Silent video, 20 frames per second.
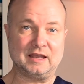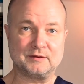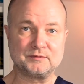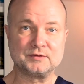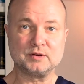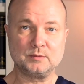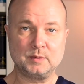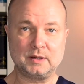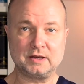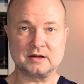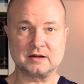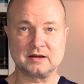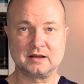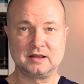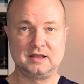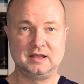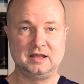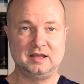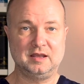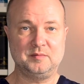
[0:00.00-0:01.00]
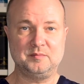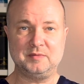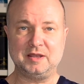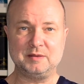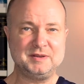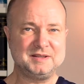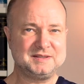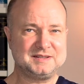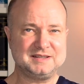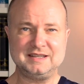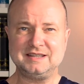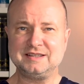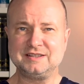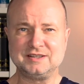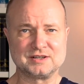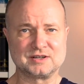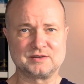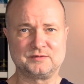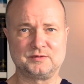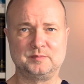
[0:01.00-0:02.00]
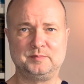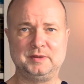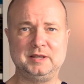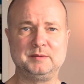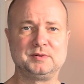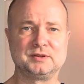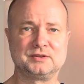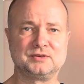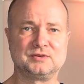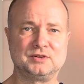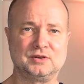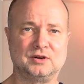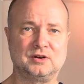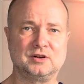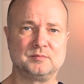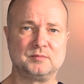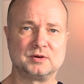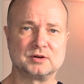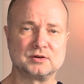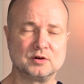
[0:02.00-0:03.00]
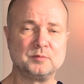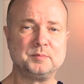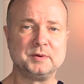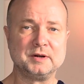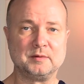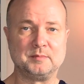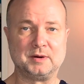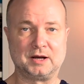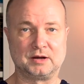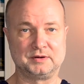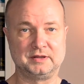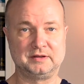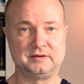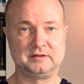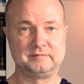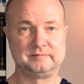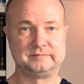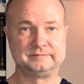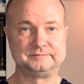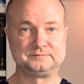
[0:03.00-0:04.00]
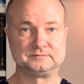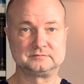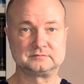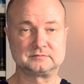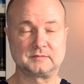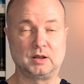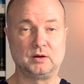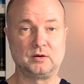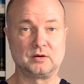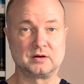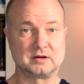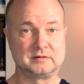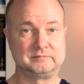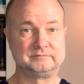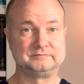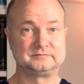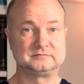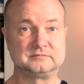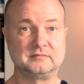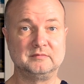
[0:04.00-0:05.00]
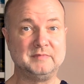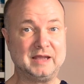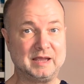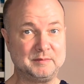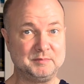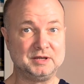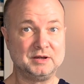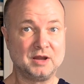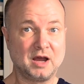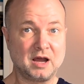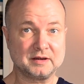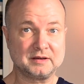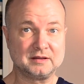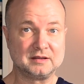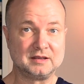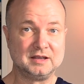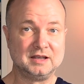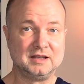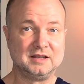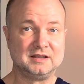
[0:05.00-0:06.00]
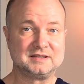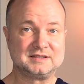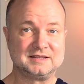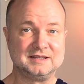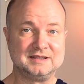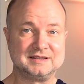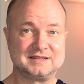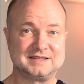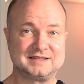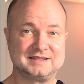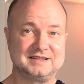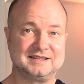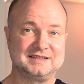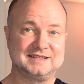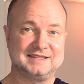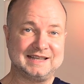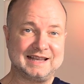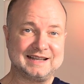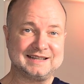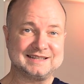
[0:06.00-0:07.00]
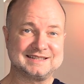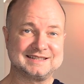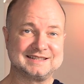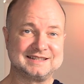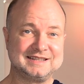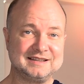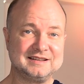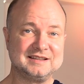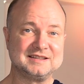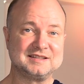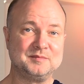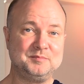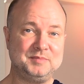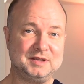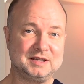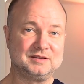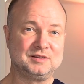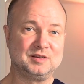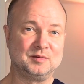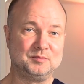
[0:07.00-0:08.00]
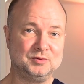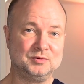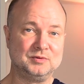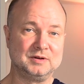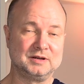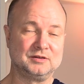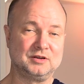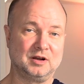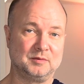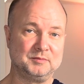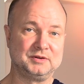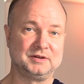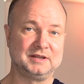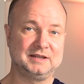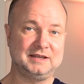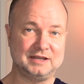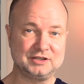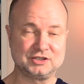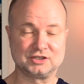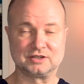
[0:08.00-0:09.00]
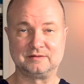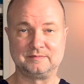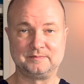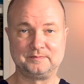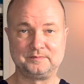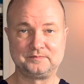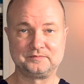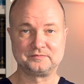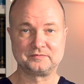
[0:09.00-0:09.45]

everywhere, maybe it's easier for people to talk more open about it. Or maybe not, since sex still is a big taboo in communication.